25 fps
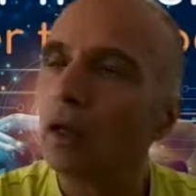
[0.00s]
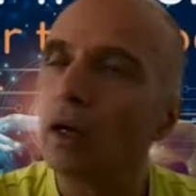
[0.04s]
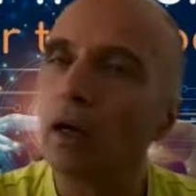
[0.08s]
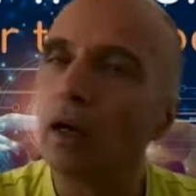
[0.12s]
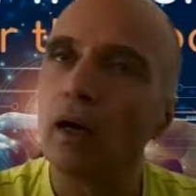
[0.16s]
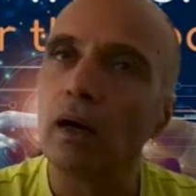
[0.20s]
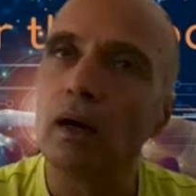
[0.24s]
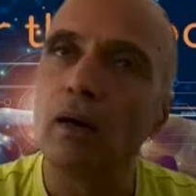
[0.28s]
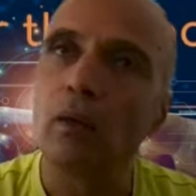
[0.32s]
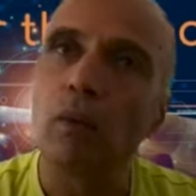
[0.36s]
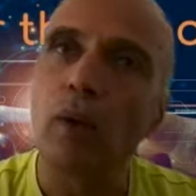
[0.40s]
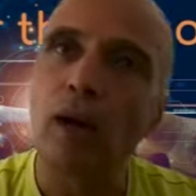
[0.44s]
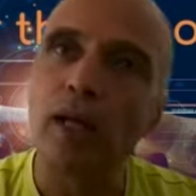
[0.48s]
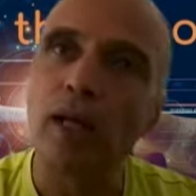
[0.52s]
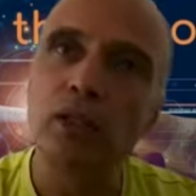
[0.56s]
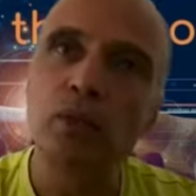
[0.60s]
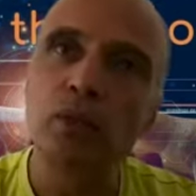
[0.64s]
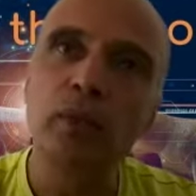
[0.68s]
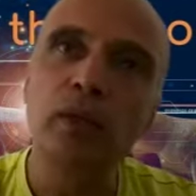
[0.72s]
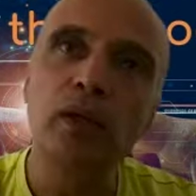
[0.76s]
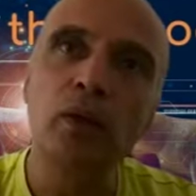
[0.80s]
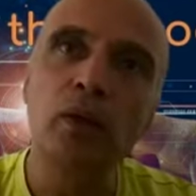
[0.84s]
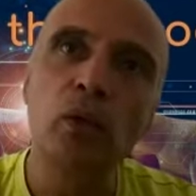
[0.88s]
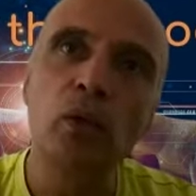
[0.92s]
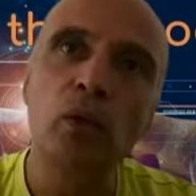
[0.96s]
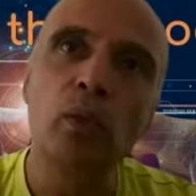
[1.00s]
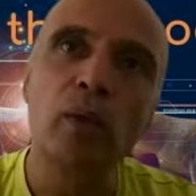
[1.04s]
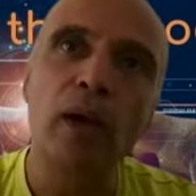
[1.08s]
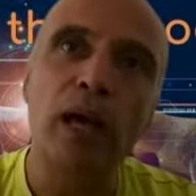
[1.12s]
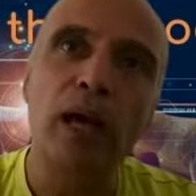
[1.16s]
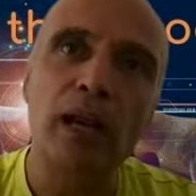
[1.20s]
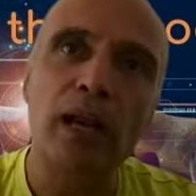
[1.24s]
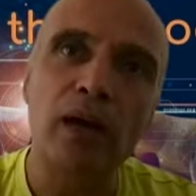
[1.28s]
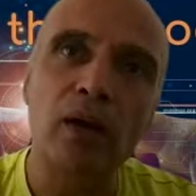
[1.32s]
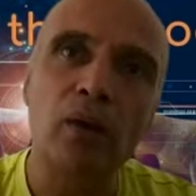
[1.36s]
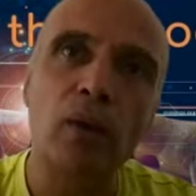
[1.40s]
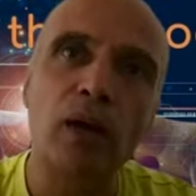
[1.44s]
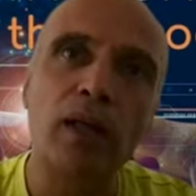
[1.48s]
once we do
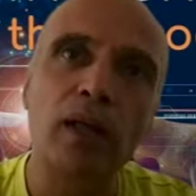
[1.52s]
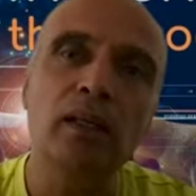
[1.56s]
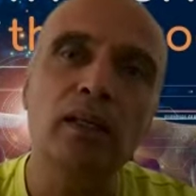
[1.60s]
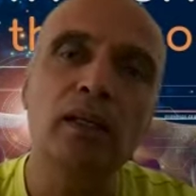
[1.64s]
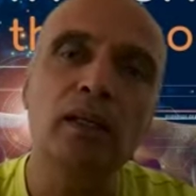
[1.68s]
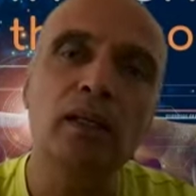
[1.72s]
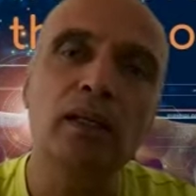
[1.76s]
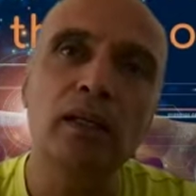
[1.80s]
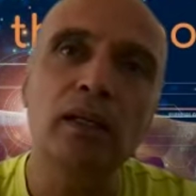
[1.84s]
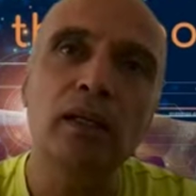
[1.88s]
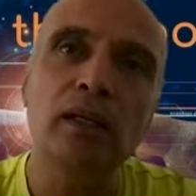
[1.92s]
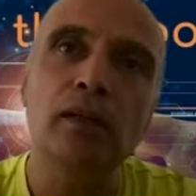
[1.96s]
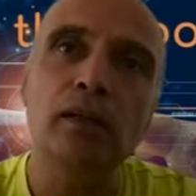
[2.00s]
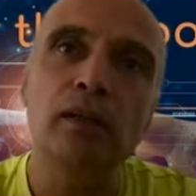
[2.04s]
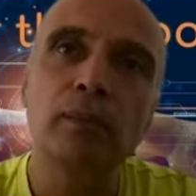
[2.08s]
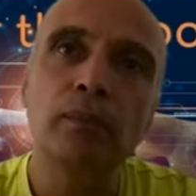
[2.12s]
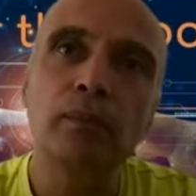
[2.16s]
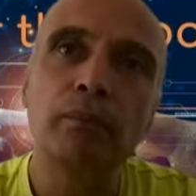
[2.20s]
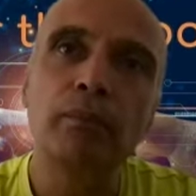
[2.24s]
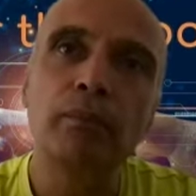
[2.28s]
well at one thing,